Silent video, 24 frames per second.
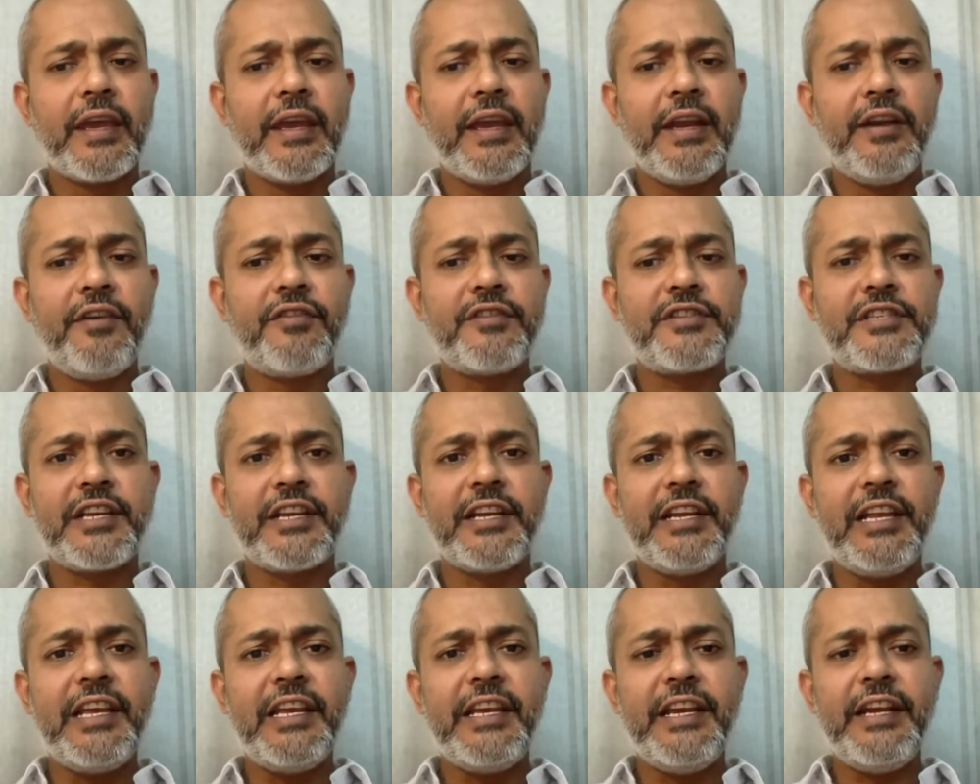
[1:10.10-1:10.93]

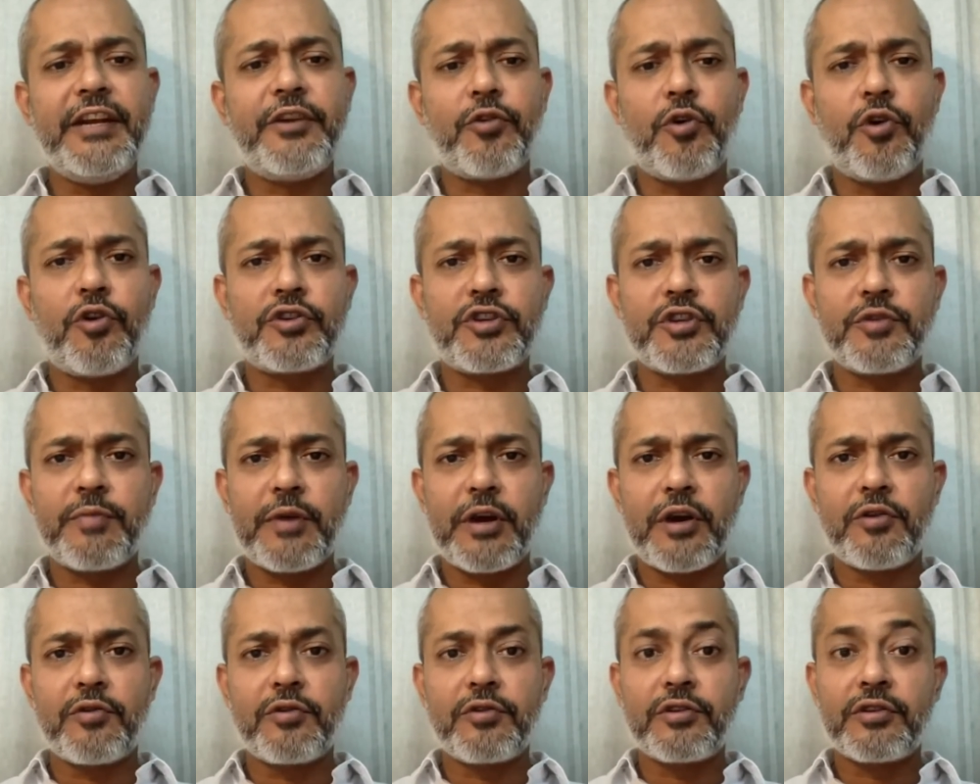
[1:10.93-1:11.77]
Interestingly, he talks
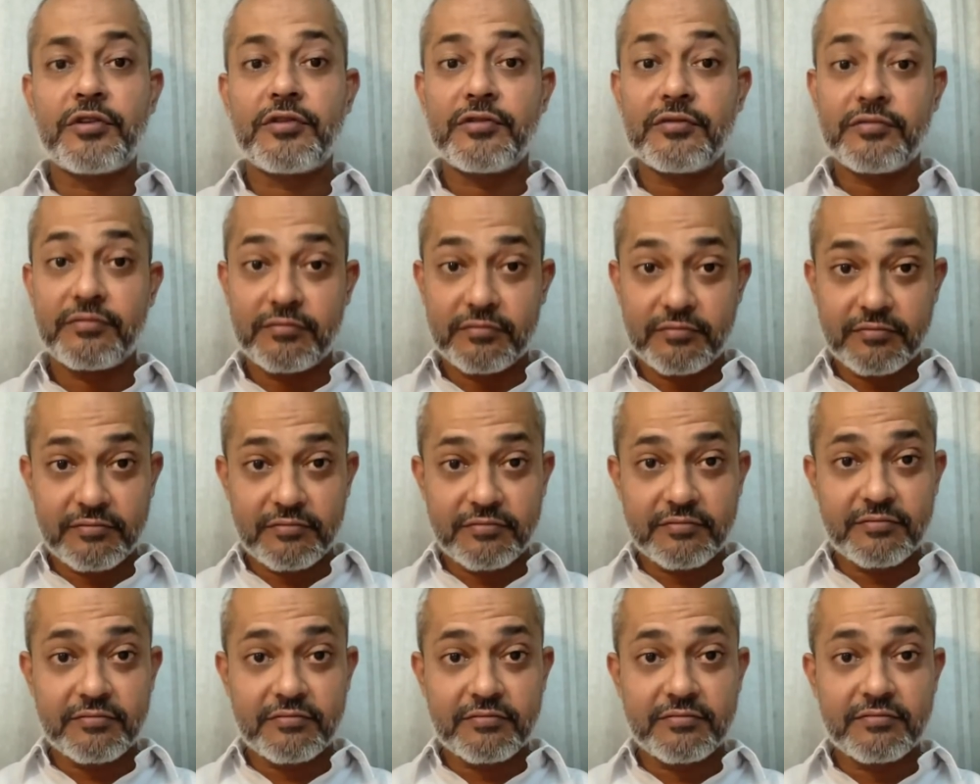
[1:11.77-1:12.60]
about,
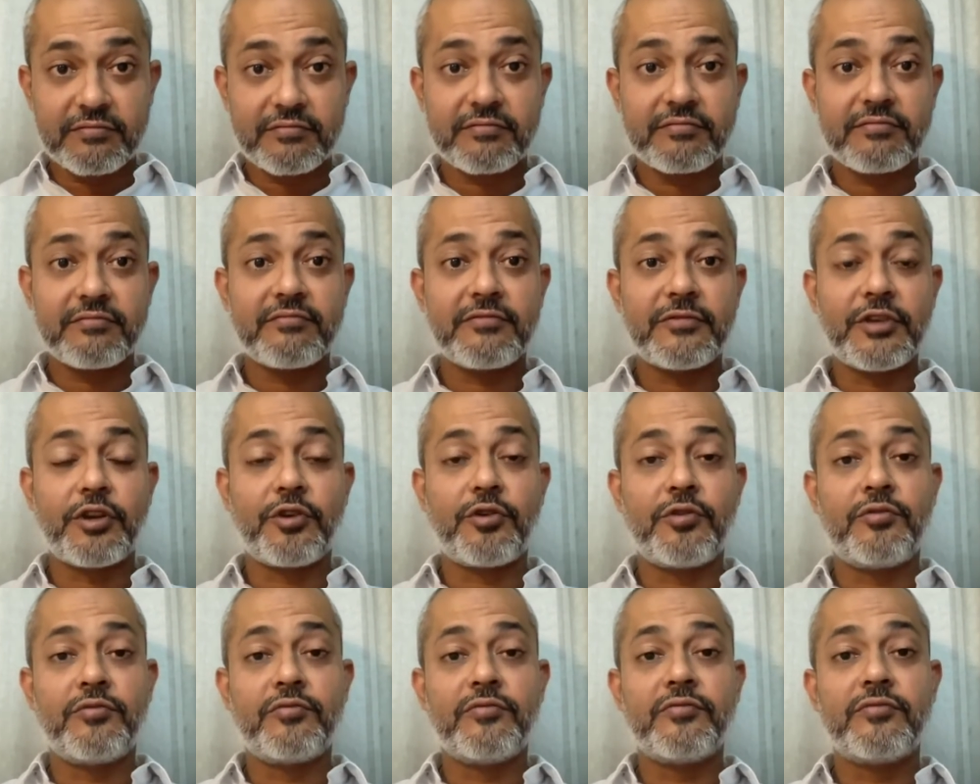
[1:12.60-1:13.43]
you
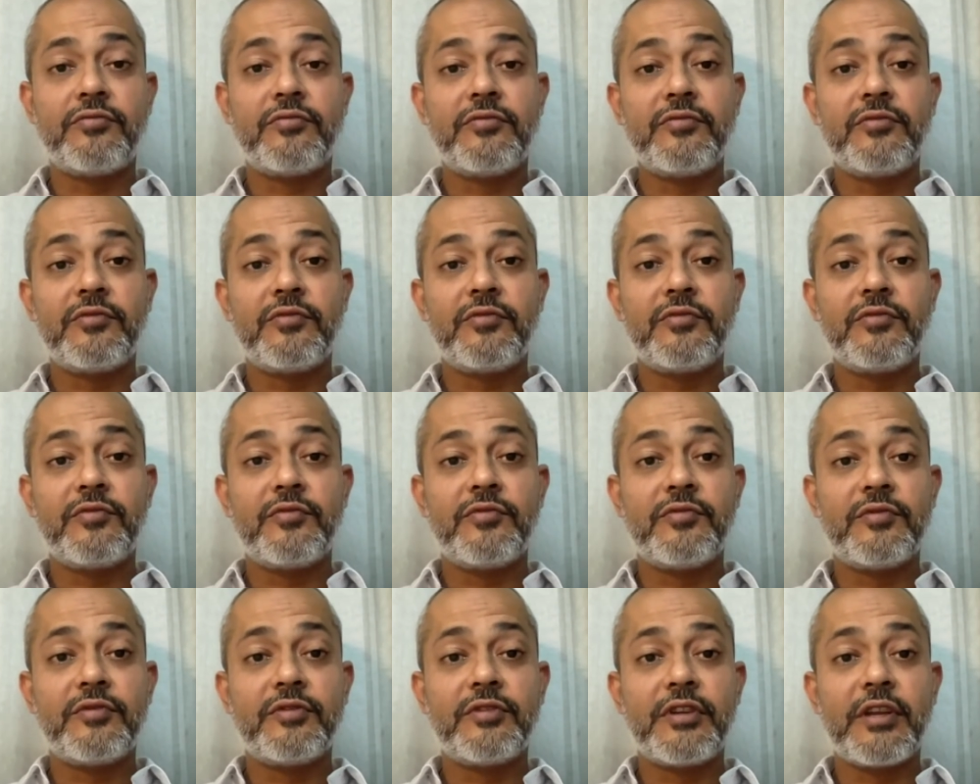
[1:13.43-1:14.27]
know,
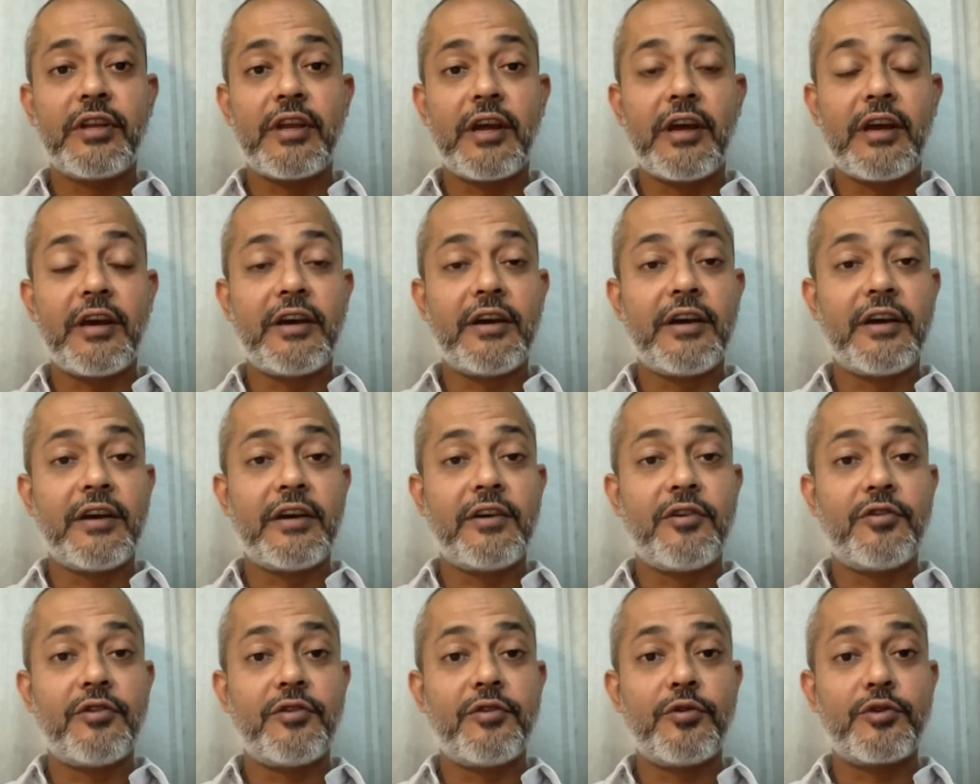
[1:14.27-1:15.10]

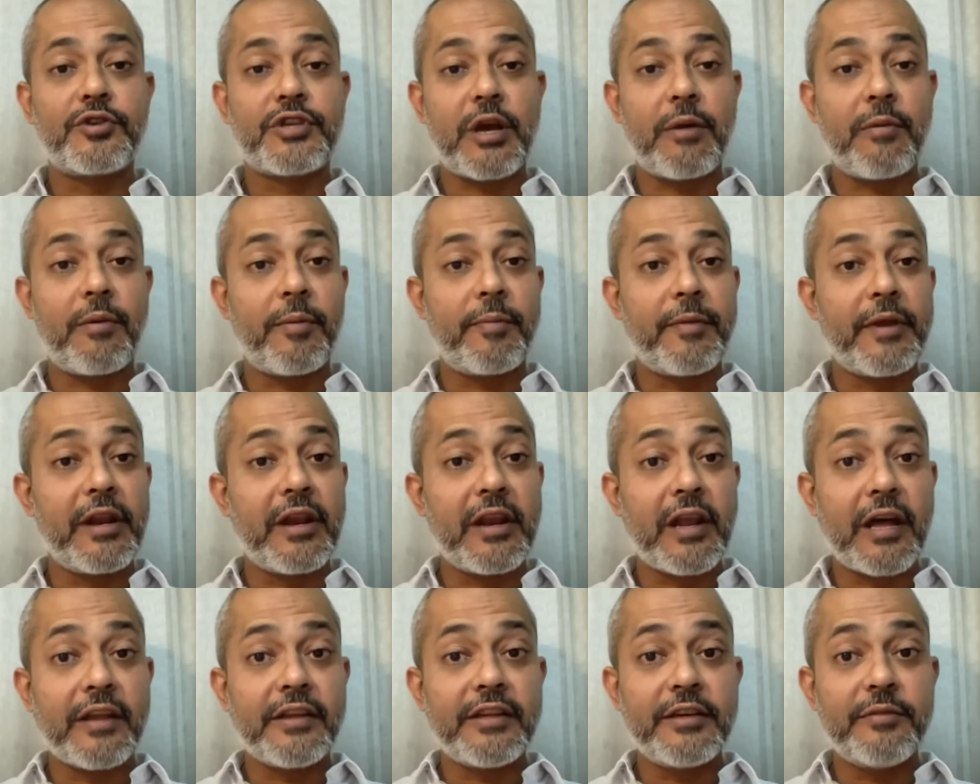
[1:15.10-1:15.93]
Osama bin
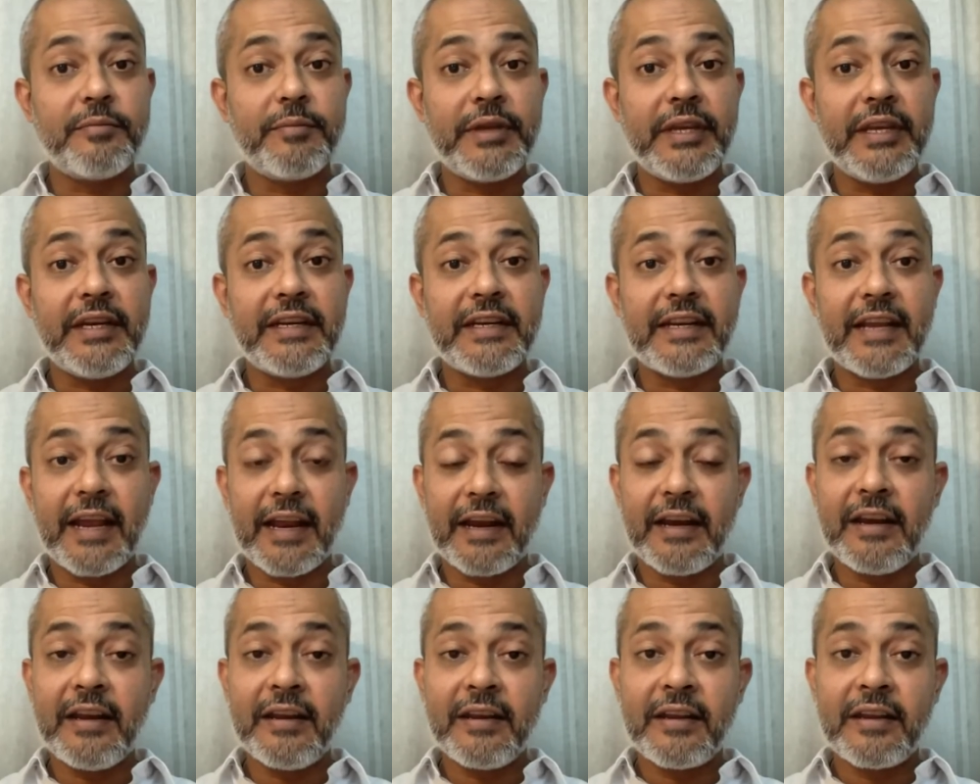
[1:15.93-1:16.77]
Laden being
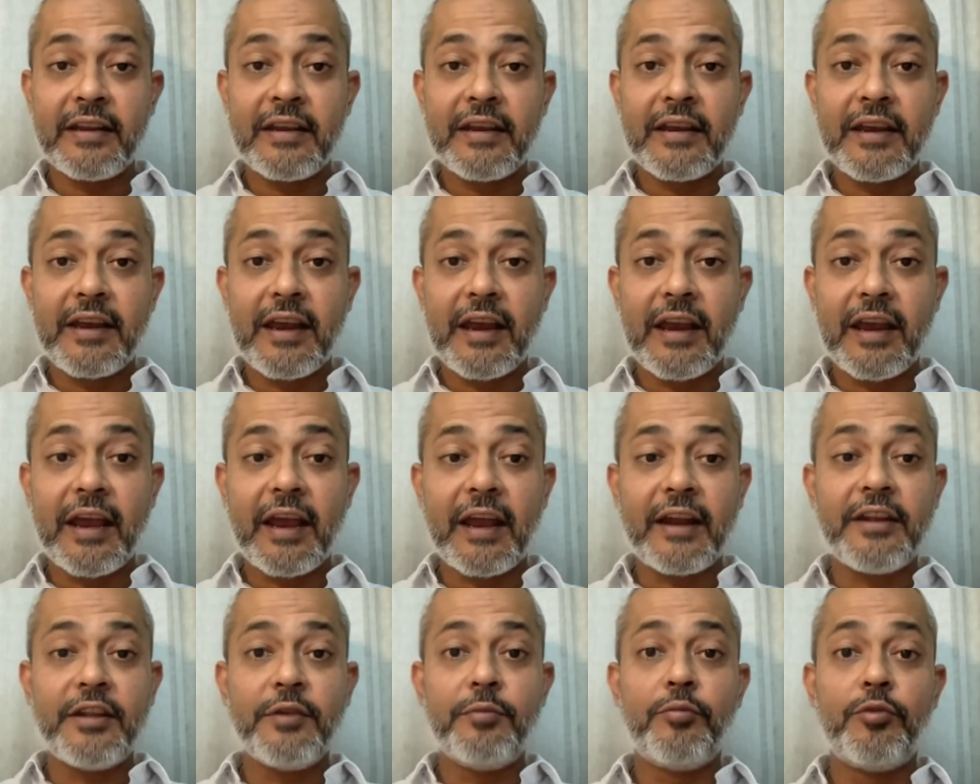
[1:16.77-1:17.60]
dead
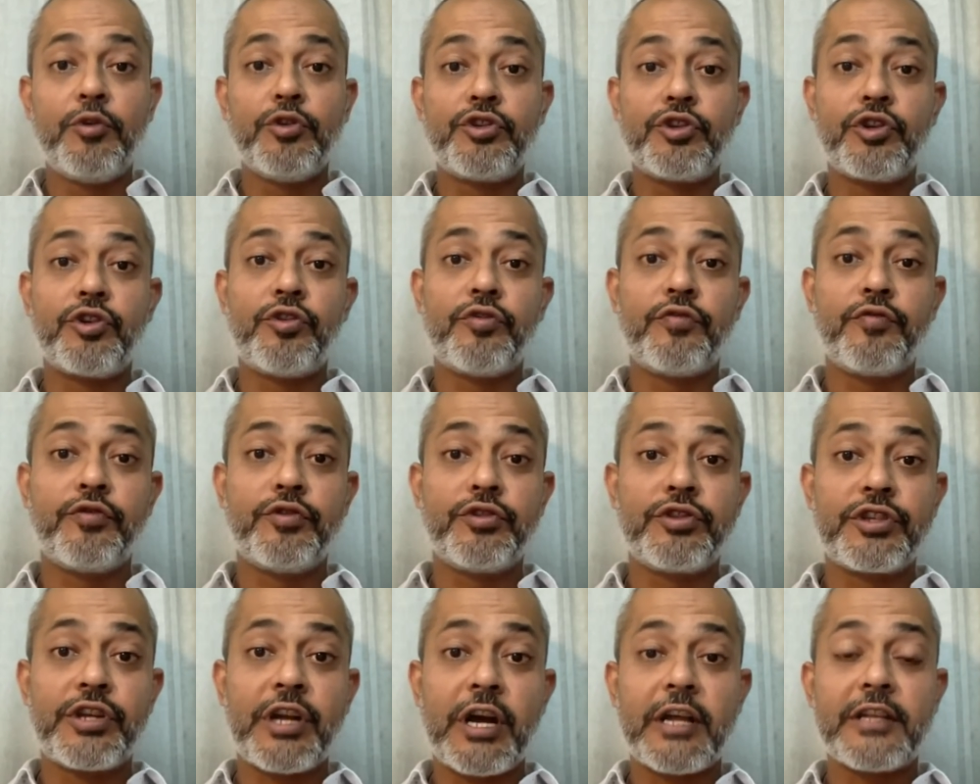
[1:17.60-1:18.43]
and the butcher of
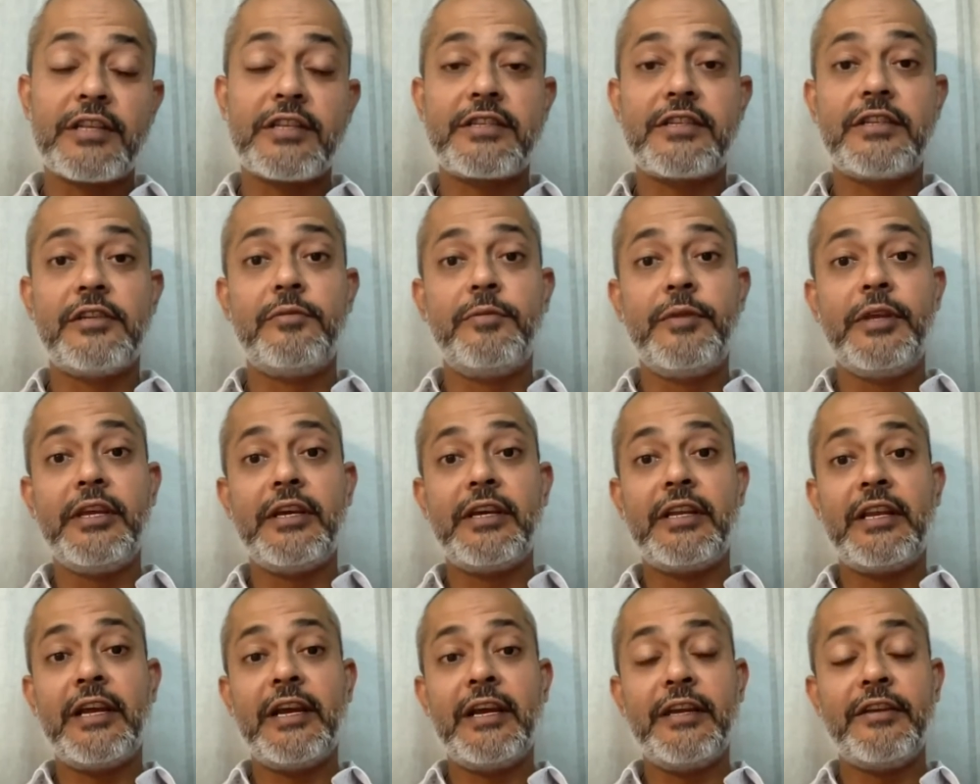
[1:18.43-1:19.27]
Gujarat still
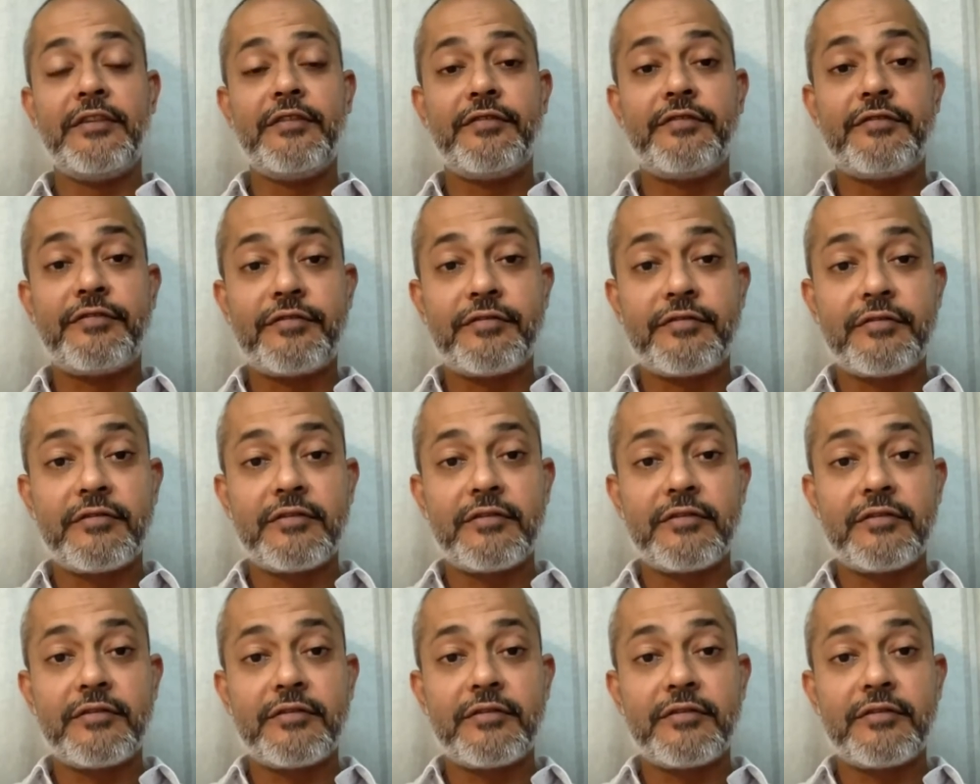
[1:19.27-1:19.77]
being alive.